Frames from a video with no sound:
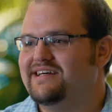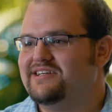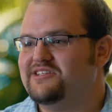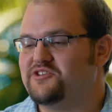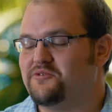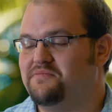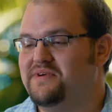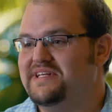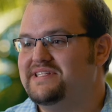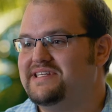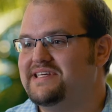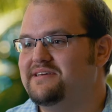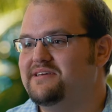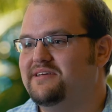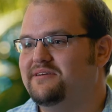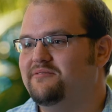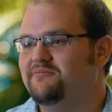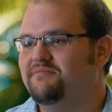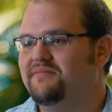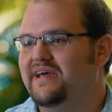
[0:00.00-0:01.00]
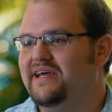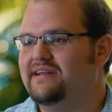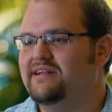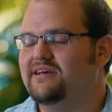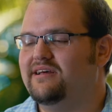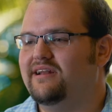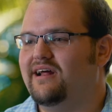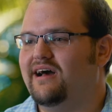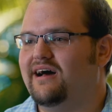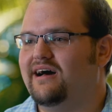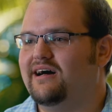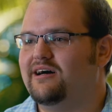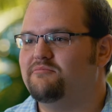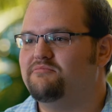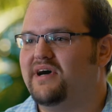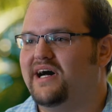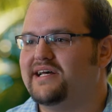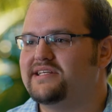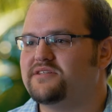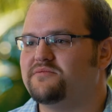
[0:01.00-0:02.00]
So PT made it uh,
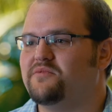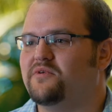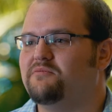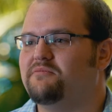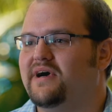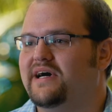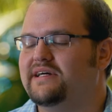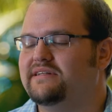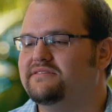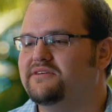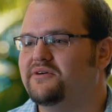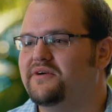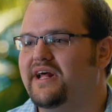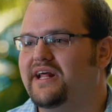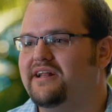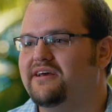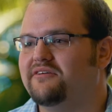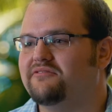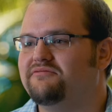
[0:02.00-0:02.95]
possible by donating